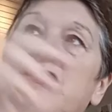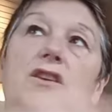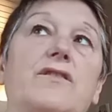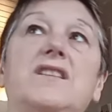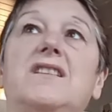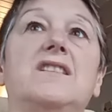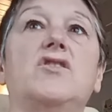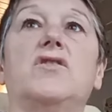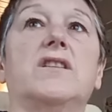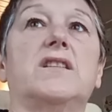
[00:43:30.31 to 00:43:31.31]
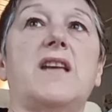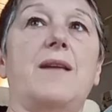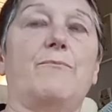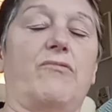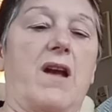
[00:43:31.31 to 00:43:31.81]
So this is not the
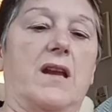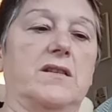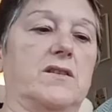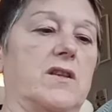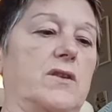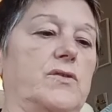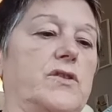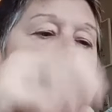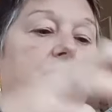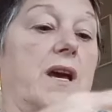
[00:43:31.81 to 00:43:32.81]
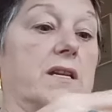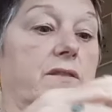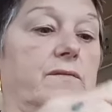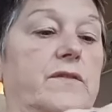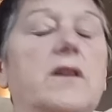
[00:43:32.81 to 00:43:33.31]
same brand as those two.
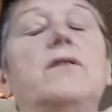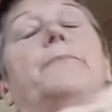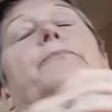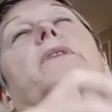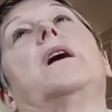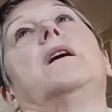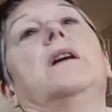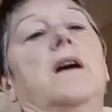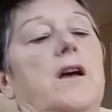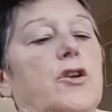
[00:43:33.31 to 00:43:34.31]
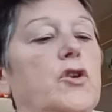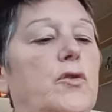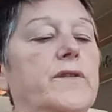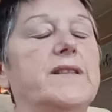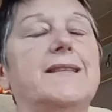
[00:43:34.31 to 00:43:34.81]
That's
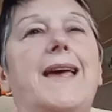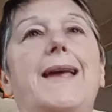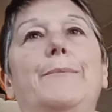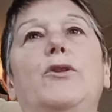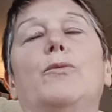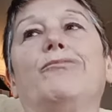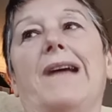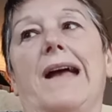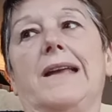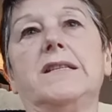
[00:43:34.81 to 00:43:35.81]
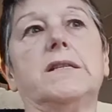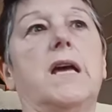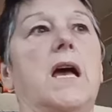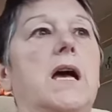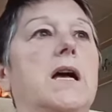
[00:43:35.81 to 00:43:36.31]
not the same, not brand,
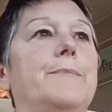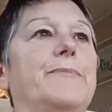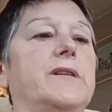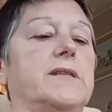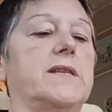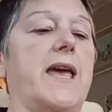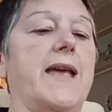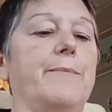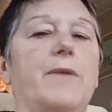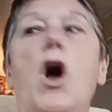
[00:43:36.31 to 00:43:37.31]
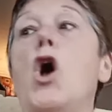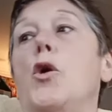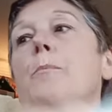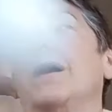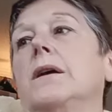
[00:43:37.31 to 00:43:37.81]
um, the same
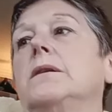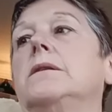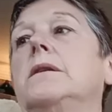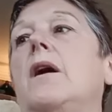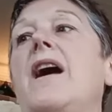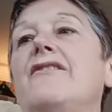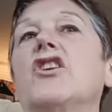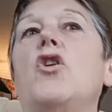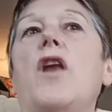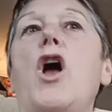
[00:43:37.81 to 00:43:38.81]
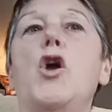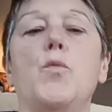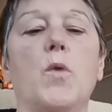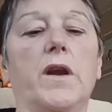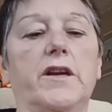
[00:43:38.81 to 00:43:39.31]
home. I haven't got a
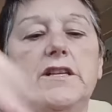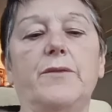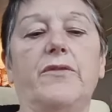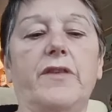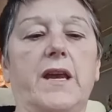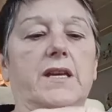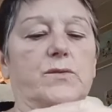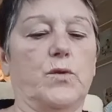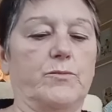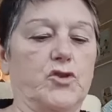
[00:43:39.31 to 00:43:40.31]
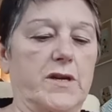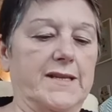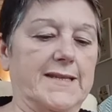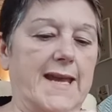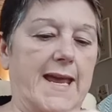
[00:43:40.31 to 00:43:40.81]
home one, I don't think is what I'm trying
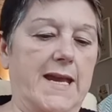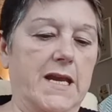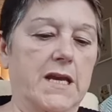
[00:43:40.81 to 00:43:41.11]
to say.